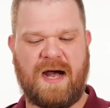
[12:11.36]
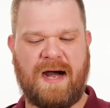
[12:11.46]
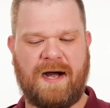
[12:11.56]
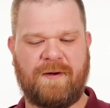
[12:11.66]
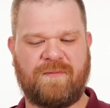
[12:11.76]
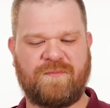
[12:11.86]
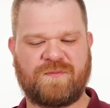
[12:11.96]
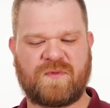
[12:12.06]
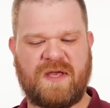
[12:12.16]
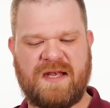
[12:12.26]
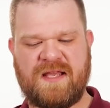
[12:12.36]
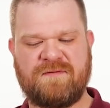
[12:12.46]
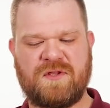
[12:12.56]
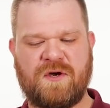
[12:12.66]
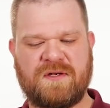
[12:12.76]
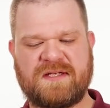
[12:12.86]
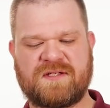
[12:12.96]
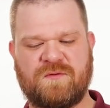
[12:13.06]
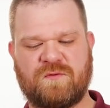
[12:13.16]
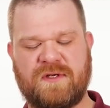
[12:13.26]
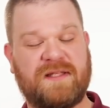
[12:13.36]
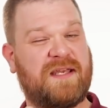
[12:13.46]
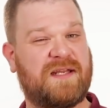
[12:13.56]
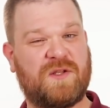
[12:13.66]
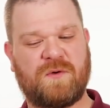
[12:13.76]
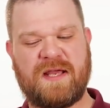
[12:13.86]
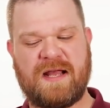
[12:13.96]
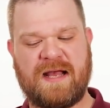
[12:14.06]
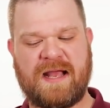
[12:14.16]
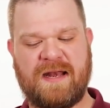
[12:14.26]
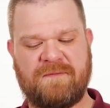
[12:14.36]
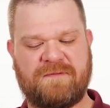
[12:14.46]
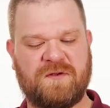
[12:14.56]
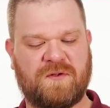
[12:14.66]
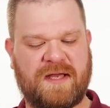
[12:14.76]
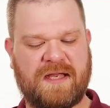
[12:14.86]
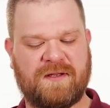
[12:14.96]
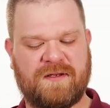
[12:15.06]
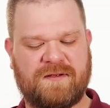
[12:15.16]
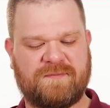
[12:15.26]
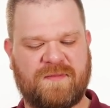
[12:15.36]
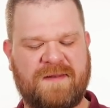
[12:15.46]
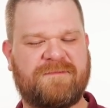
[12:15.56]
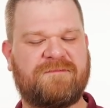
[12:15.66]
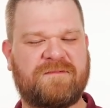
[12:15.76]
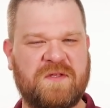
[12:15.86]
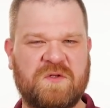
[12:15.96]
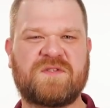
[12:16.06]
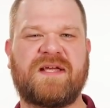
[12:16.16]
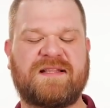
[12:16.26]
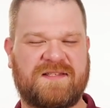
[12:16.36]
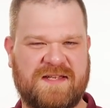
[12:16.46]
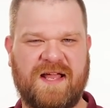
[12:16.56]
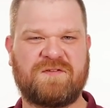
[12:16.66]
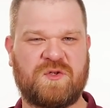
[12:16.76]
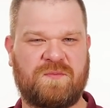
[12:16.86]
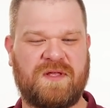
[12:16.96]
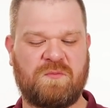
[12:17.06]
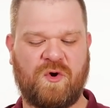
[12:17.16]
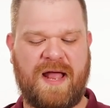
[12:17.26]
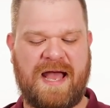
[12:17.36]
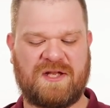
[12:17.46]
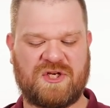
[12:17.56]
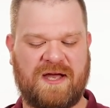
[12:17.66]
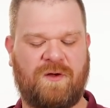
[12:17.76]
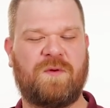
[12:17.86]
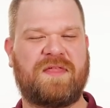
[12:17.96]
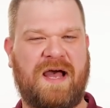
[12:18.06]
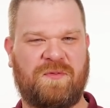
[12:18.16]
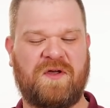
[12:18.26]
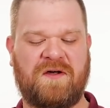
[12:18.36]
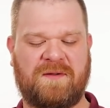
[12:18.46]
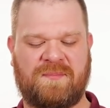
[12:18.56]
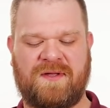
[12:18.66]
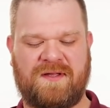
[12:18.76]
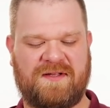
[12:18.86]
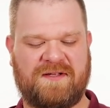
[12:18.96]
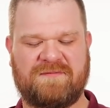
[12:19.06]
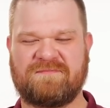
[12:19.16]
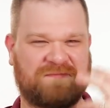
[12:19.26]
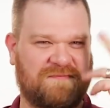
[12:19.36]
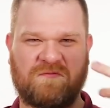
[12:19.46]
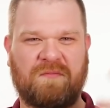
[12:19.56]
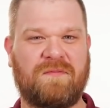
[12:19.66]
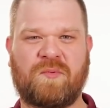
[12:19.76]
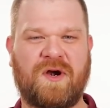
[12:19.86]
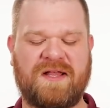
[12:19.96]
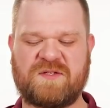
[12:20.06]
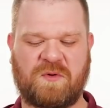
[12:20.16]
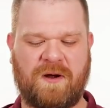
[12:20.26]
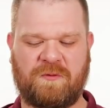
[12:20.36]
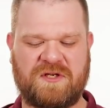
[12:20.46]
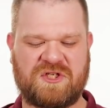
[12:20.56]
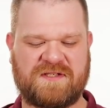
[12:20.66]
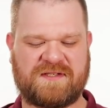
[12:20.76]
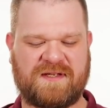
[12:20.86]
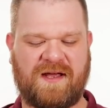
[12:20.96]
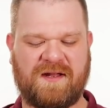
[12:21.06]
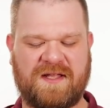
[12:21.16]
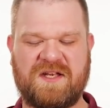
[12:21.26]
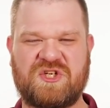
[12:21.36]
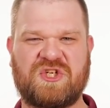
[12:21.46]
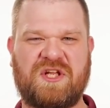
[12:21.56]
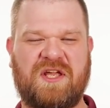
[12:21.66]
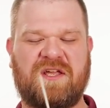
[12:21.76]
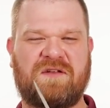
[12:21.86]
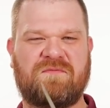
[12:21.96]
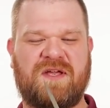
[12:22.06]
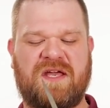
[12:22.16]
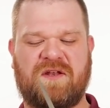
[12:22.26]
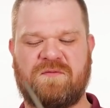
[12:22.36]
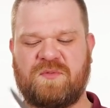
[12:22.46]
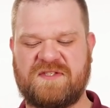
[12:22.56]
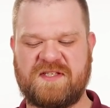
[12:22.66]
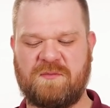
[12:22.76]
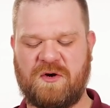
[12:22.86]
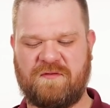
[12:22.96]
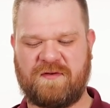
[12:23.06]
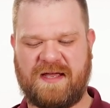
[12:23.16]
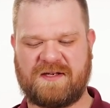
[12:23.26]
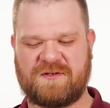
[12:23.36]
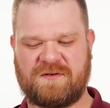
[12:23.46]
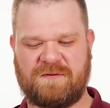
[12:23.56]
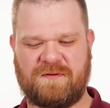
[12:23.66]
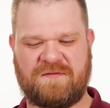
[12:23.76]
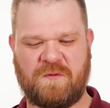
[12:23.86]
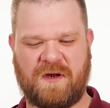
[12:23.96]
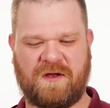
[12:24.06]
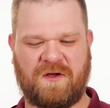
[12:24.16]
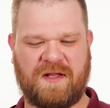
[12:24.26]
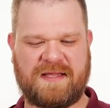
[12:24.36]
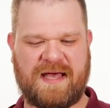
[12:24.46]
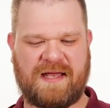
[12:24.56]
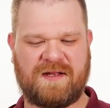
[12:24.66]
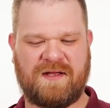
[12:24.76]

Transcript: Um, and even though it doesn't really get in the way, I kind of feel like it feels like this knife should be more agile without the hump. Part of that's probably just uh, conditioning and, and placebo effect, if you want to call it that.